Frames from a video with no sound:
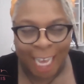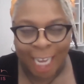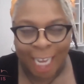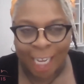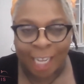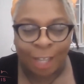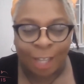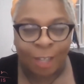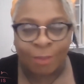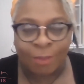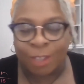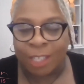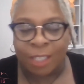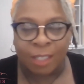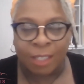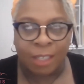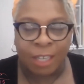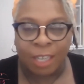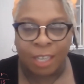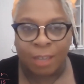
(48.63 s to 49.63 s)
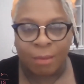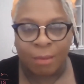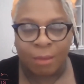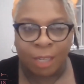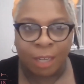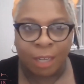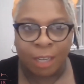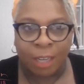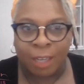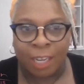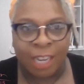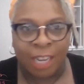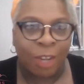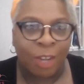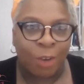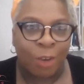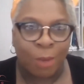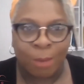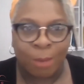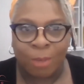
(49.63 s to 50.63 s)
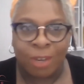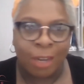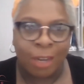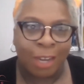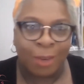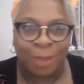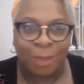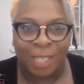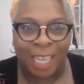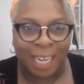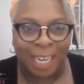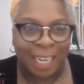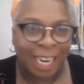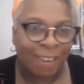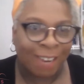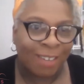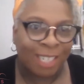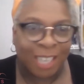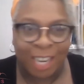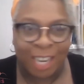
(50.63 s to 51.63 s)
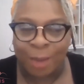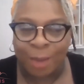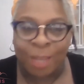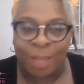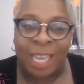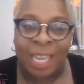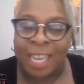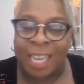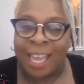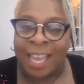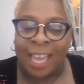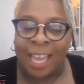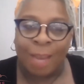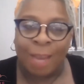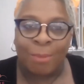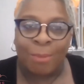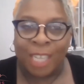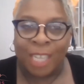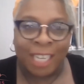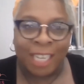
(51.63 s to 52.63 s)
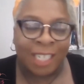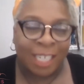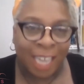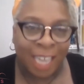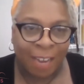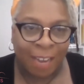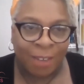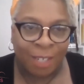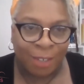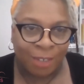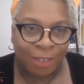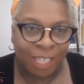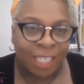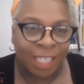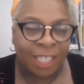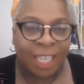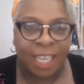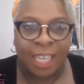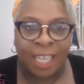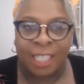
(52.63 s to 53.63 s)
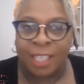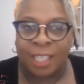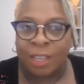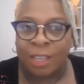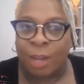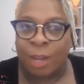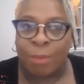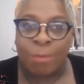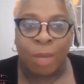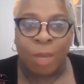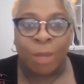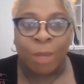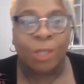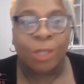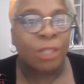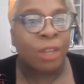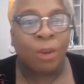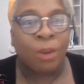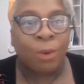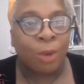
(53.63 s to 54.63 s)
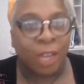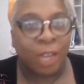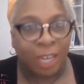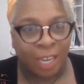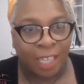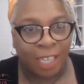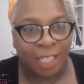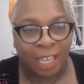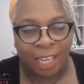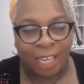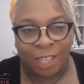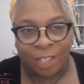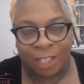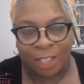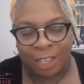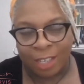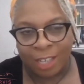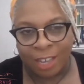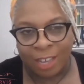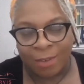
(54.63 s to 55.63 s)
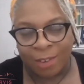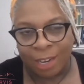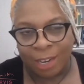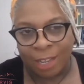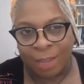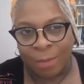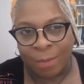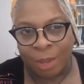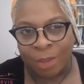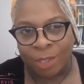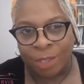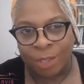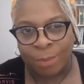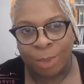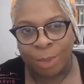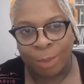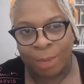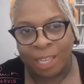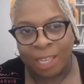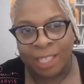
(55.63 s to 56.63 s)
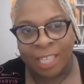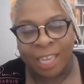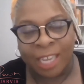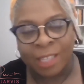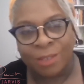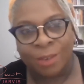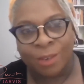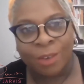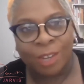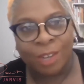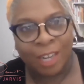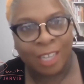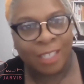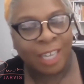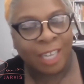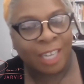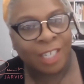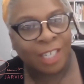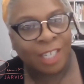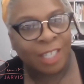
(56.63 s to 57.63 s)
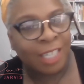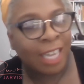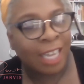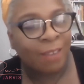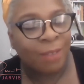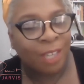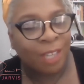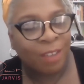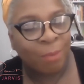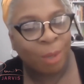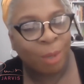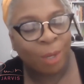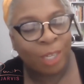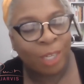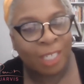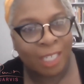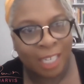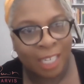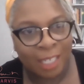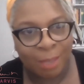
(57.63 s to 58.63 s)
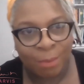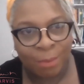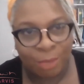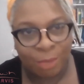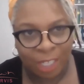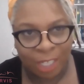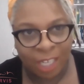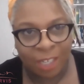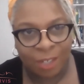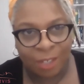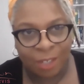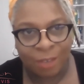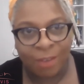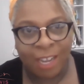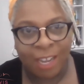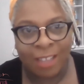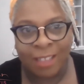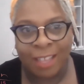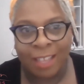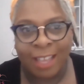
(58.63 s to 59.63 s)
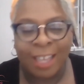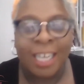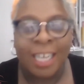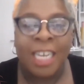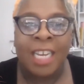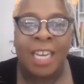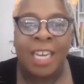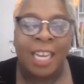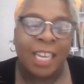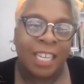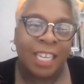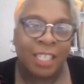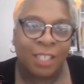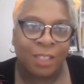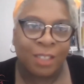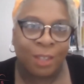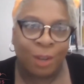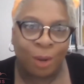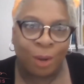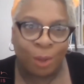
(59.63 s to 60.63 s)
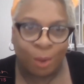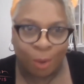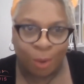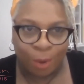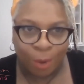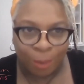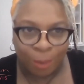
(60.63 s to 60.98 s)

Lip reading: It covers 9, I never can remember, 9 or 10 protected characteristics. Most organisations, and definitely most public sector organisations, have to have policies and procedures around that. It's the law.